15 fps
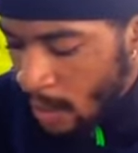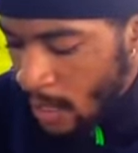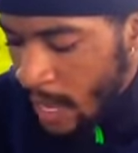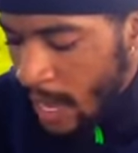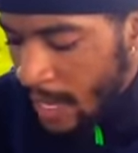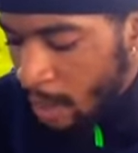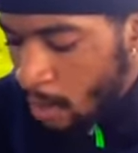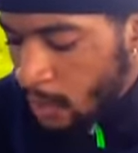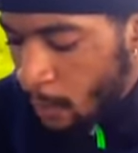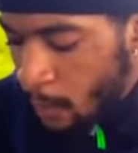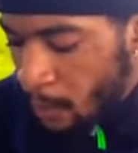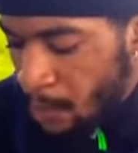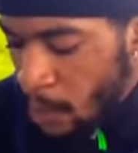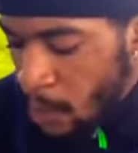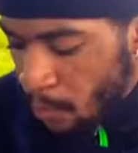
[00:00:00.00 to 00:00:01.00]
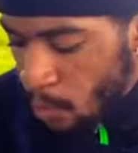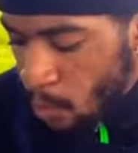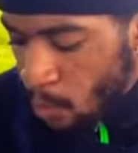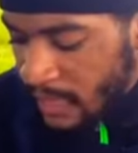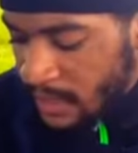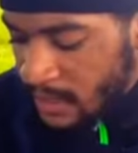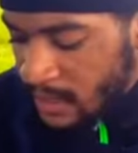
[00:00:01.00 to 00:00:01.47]
and all the people, when
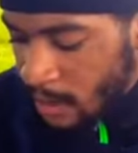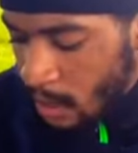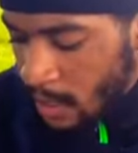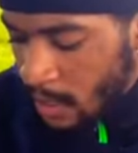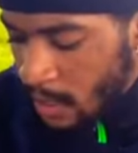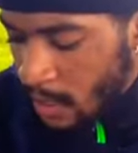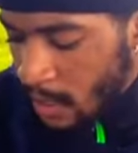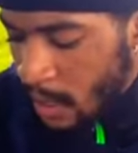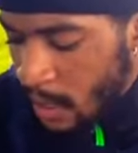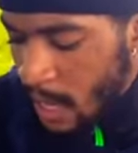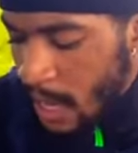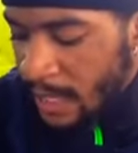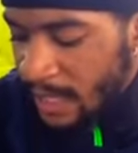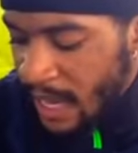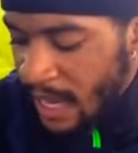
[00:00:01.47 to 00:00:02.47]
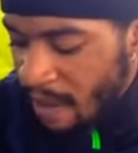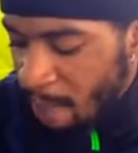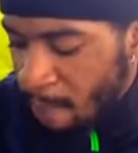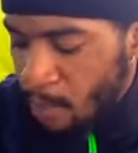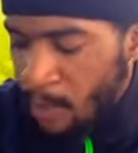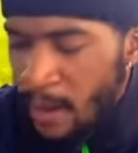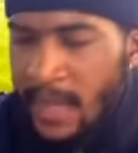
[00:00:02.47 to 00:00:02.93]
they saw it, gave
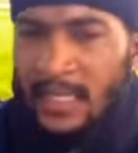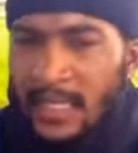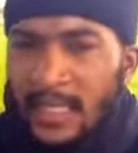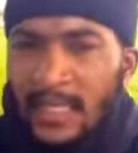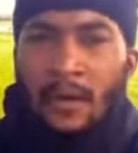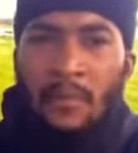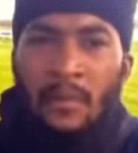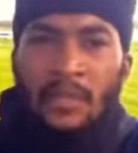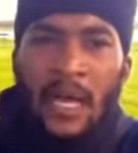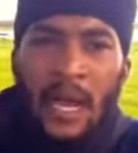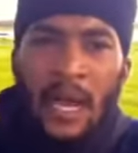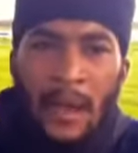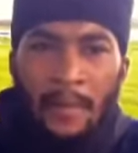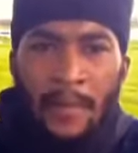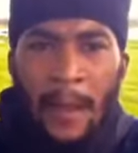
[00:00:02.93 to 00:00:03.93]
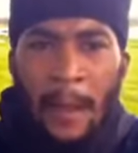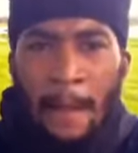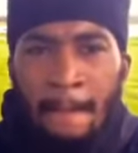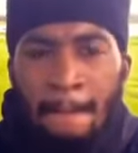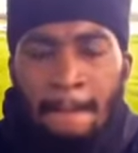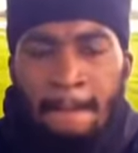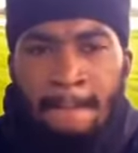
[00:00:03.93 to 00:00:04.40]
praise unto the Most High,
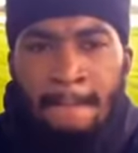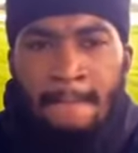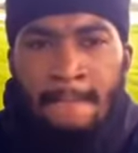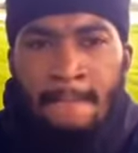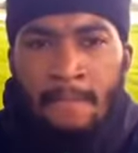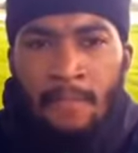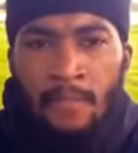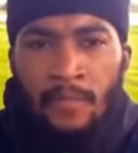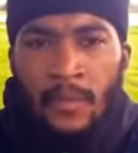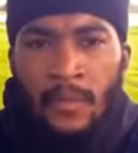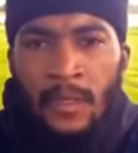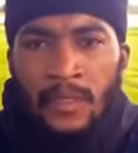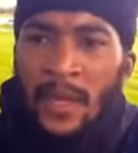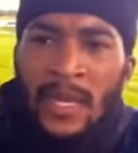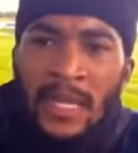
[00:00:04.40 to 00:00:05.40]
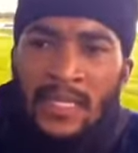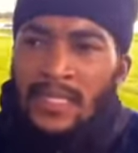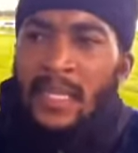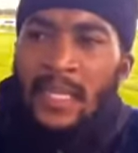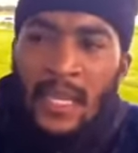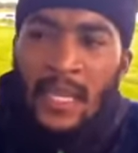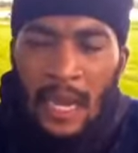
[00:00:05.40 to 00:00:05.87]
man. So he didn't
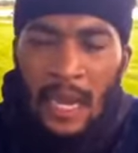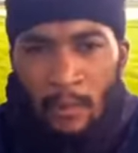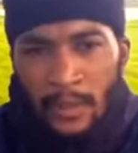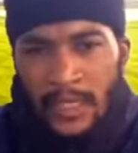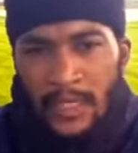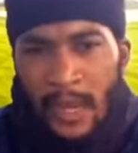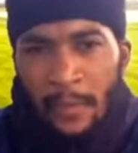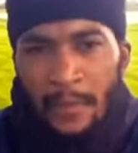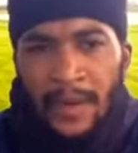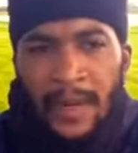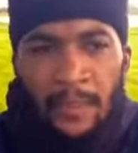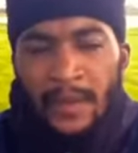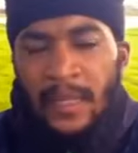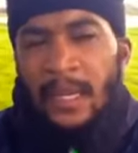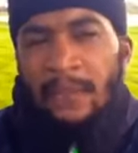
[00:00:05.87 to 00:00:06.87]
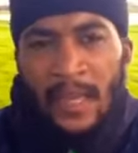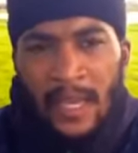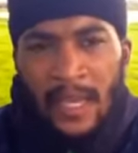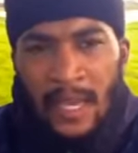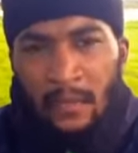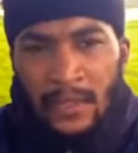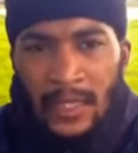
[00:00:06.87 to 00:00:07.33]
see Yahushua, but he believed that
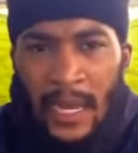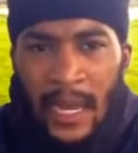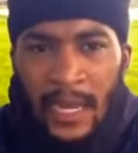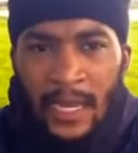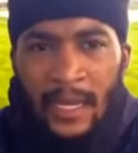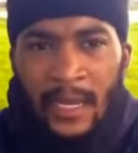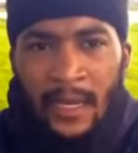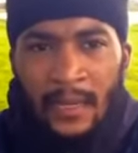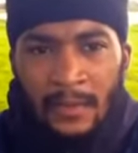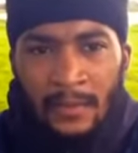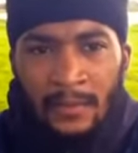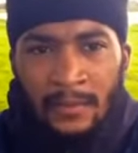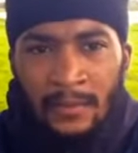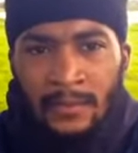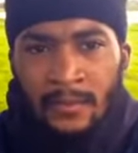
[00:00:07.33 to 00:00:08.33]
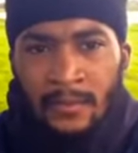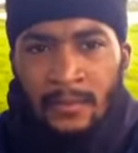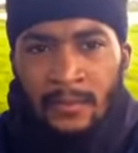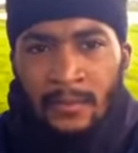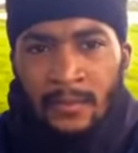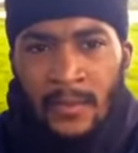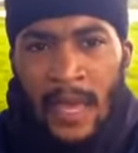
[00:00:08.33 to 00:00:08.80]
Yahushua can heal him.
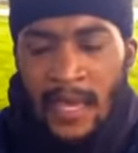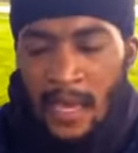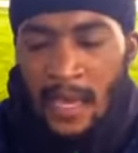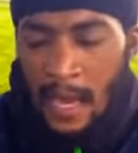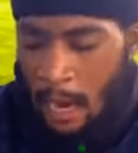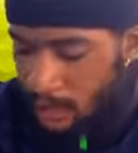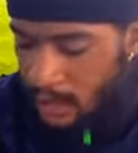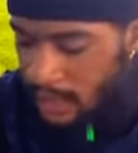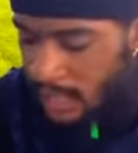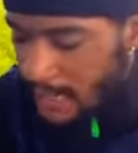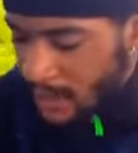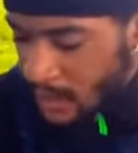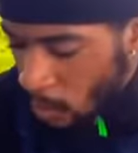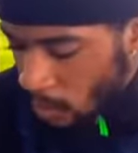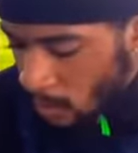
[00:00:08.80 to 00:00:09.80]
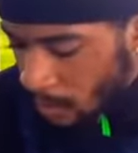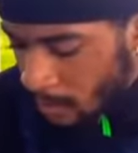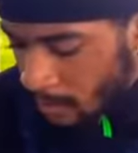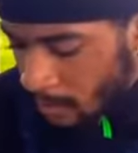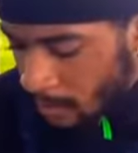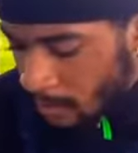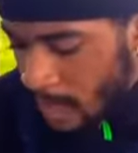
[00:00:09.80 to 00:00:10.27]
And Yahushua told him,
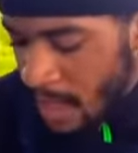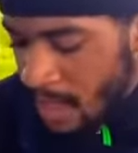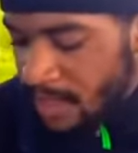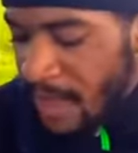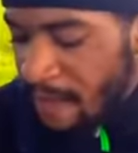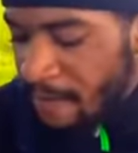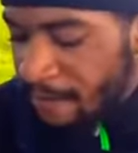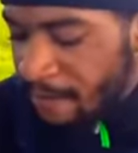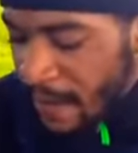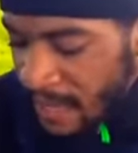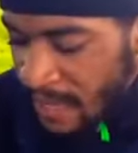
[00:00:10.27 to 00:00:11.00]
thy faith